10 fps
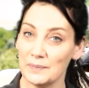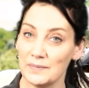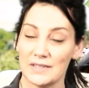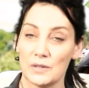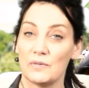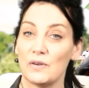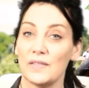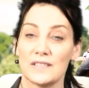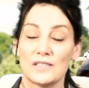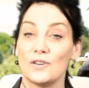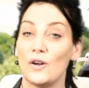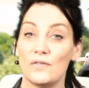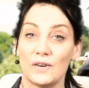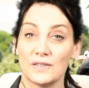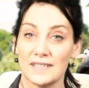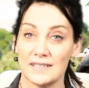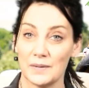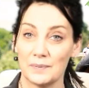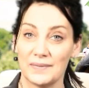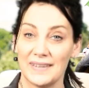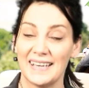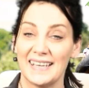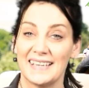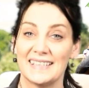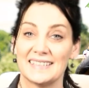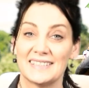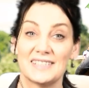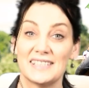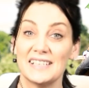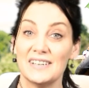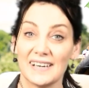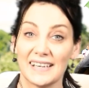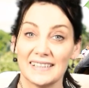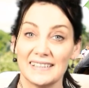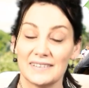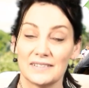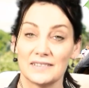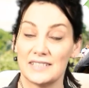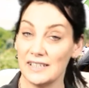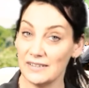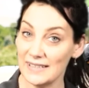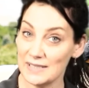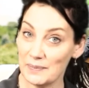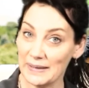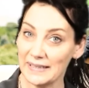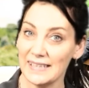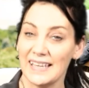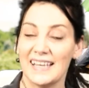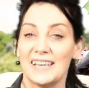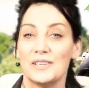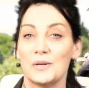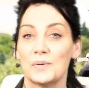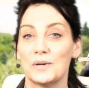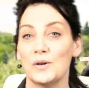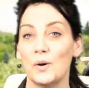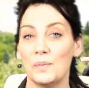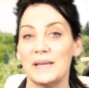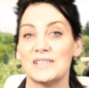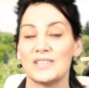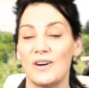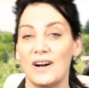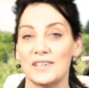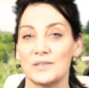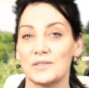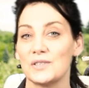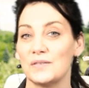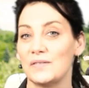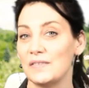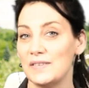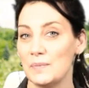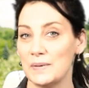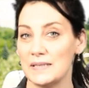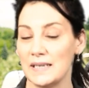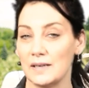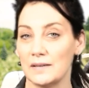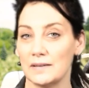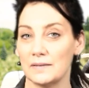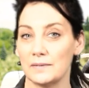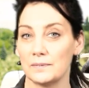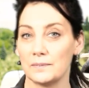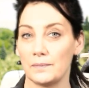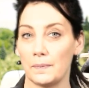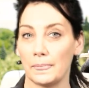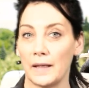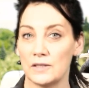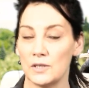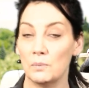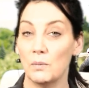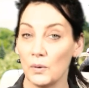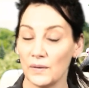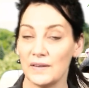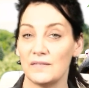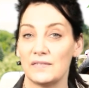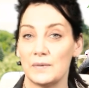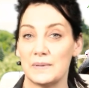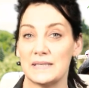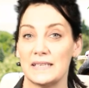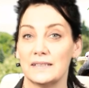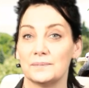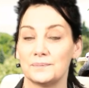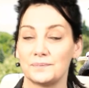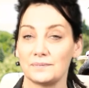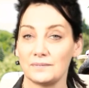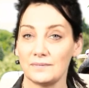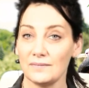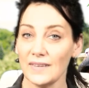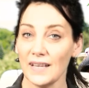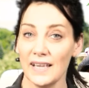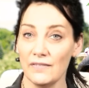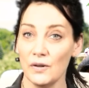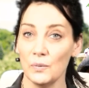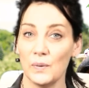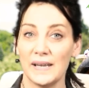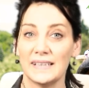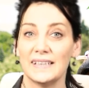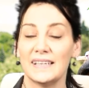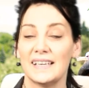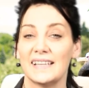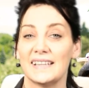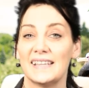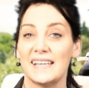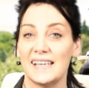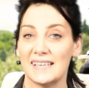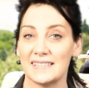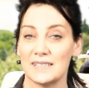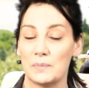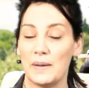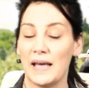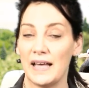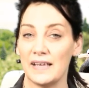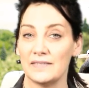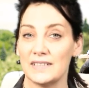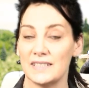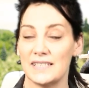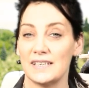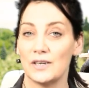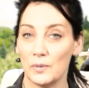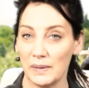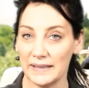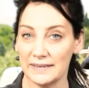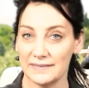So we've got this no fault system. So generally speaking, you would not be entitled to 50%, to more than 50%, even when the ex has behaved terribly,